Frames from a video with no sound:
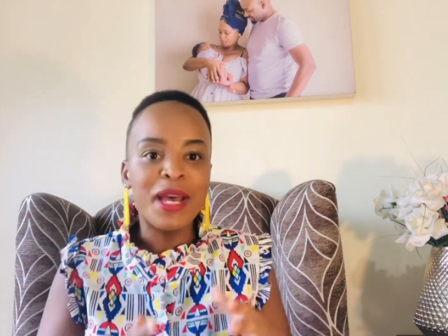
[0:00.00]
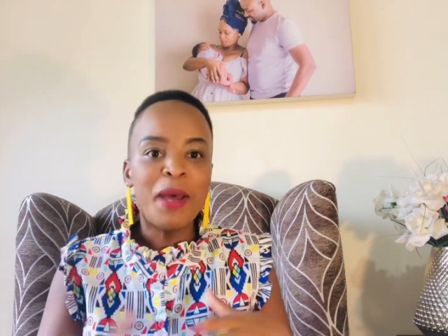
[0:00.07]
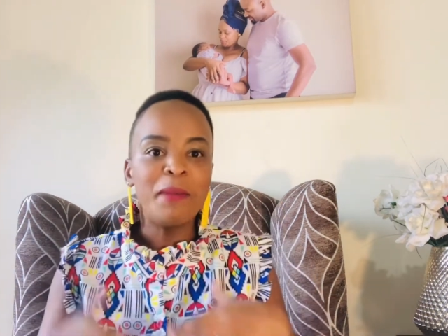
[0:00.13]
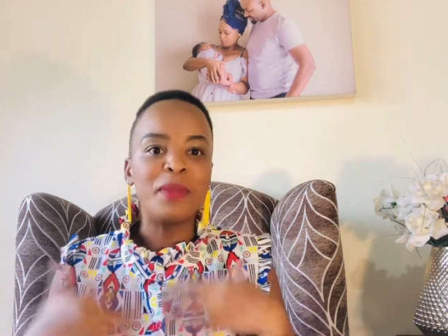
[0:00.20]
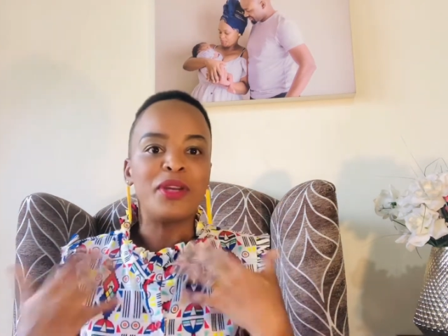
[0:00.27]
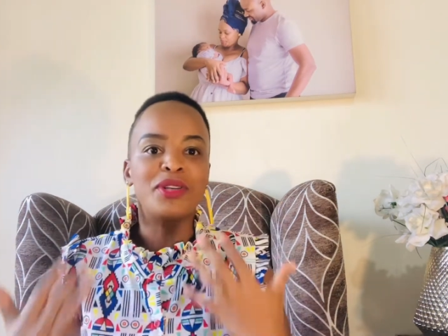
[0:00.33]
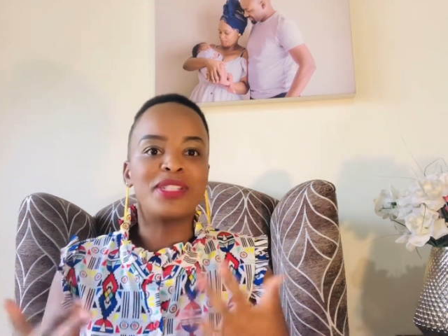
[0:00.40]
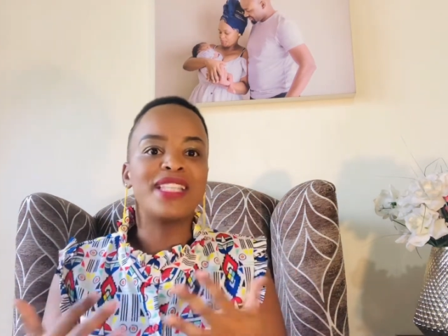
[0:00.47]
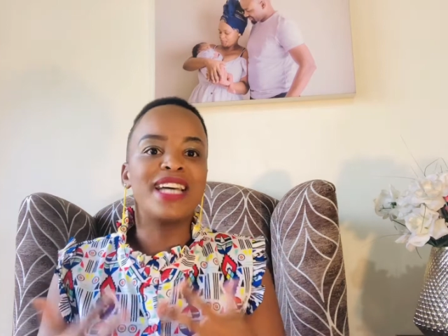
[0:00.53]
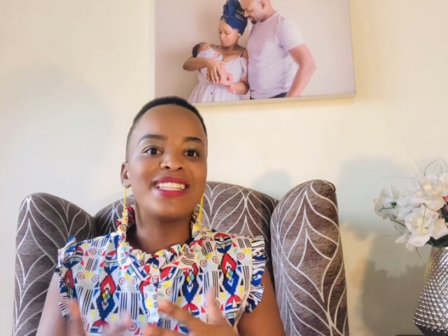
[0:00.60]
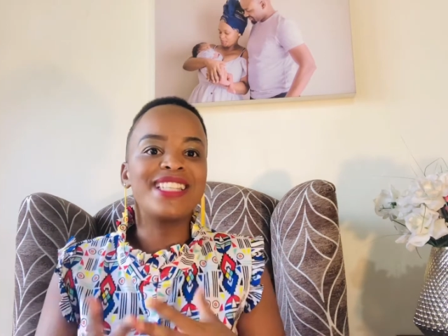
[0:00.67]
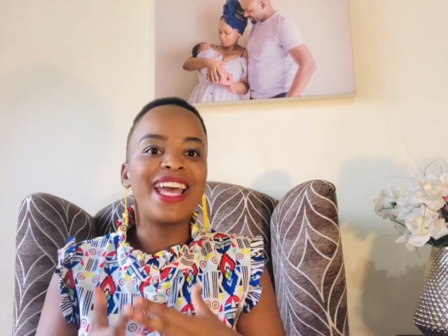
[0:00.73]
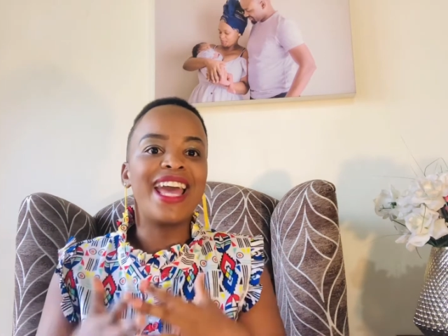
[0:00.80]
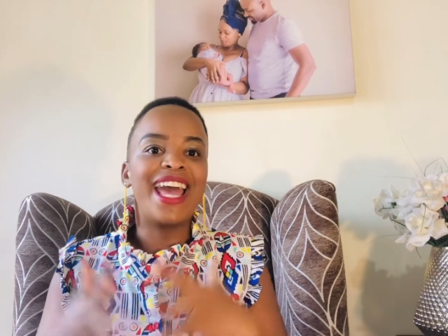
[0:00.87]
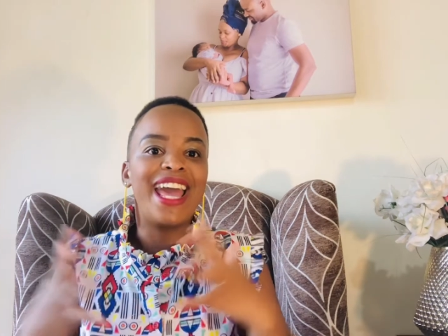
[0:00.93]
because that's
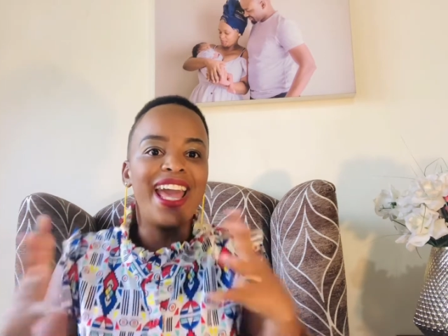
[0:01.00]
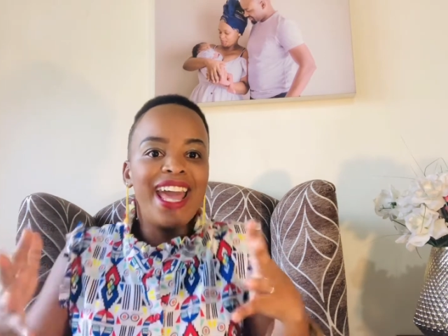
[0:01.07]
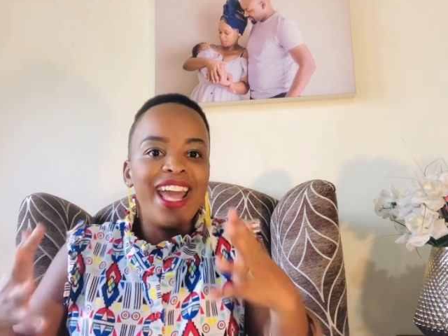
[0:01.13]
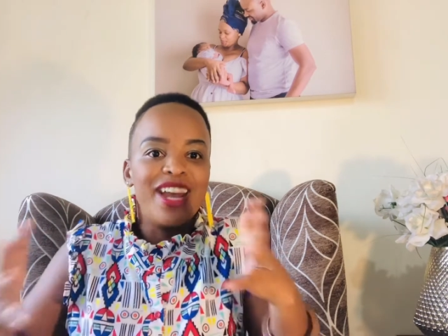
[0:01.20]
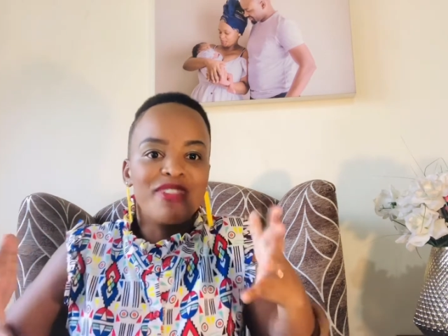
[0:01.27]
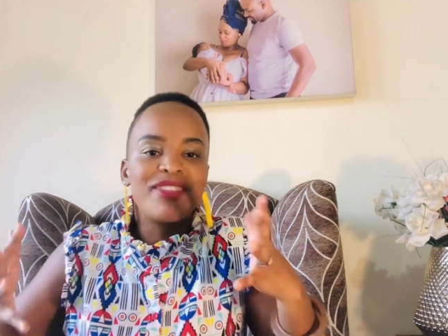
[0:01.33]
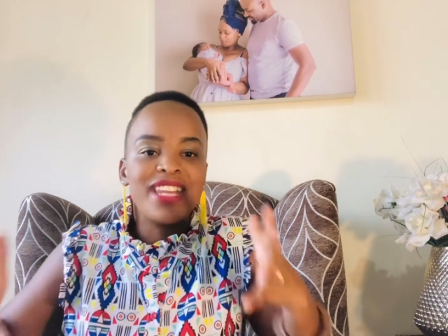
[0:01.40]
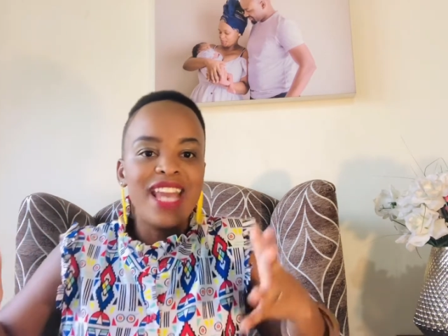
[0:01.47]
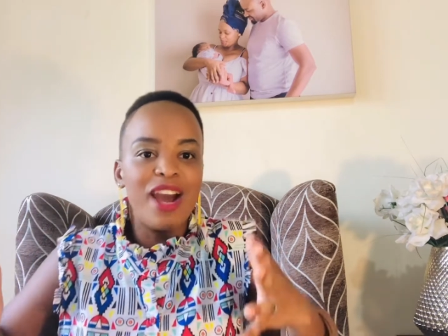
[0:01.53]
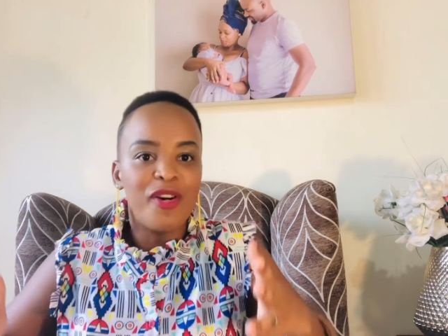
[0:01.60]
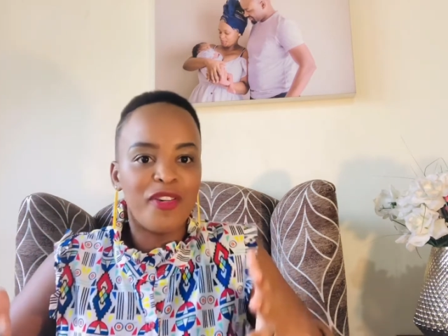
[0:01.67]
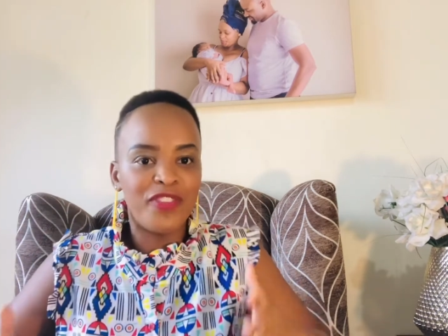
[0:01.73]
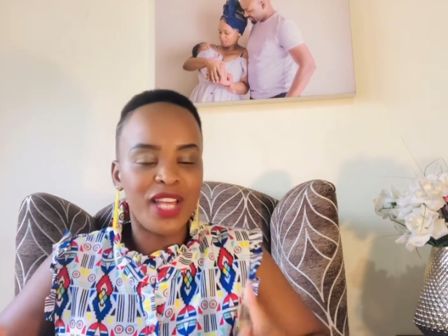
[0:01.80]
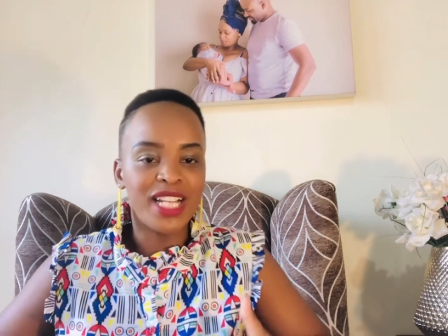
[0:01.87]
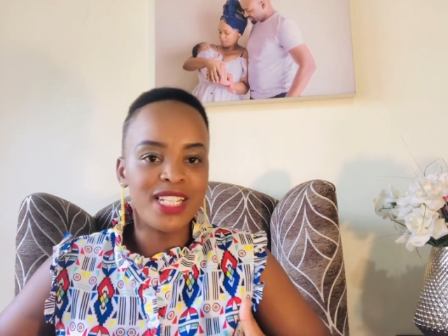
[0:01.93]
her area of
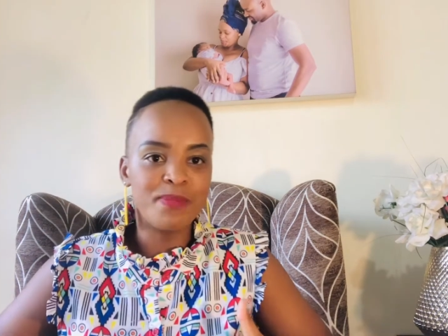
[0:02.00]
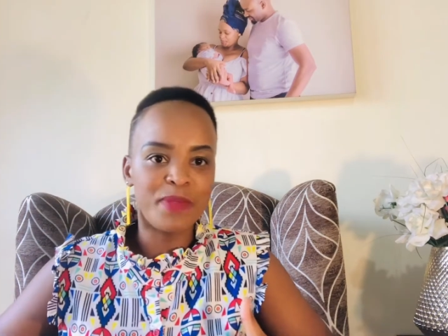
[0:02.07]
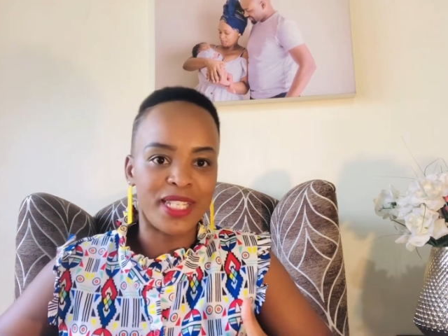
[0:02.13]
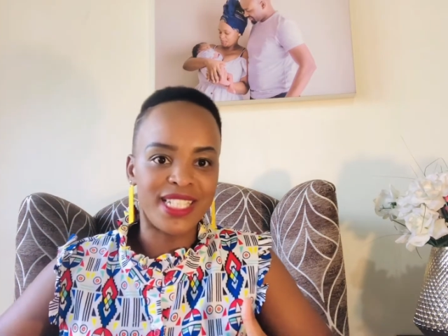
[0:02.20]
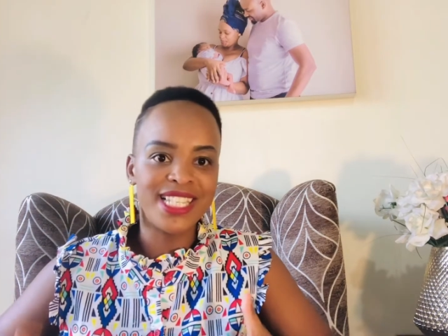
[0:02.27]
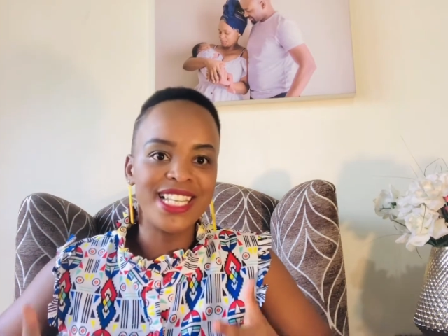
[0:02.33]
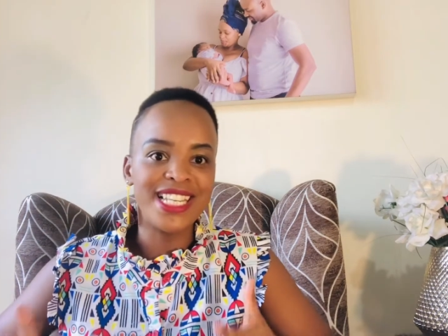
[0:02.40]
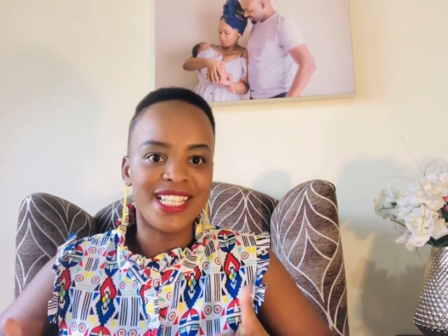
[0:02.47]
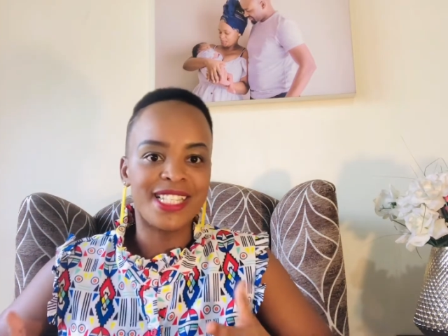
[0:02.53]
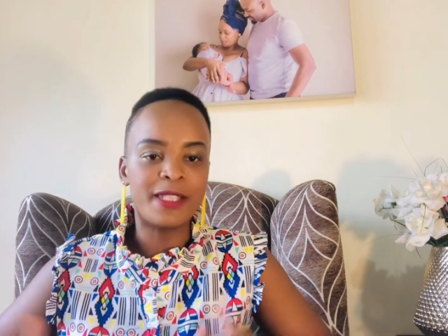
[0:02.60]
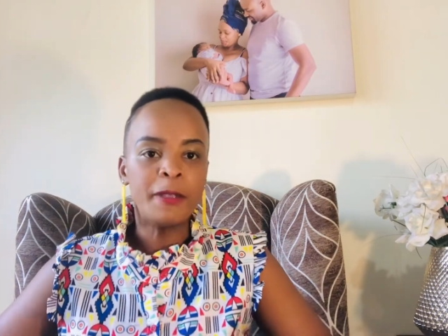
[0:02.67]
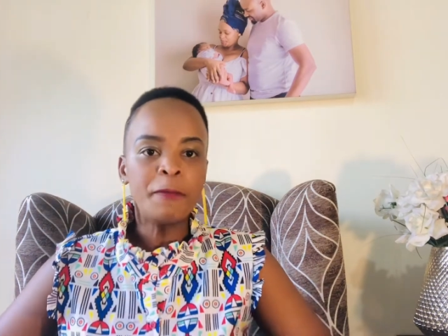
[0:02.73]
expertise.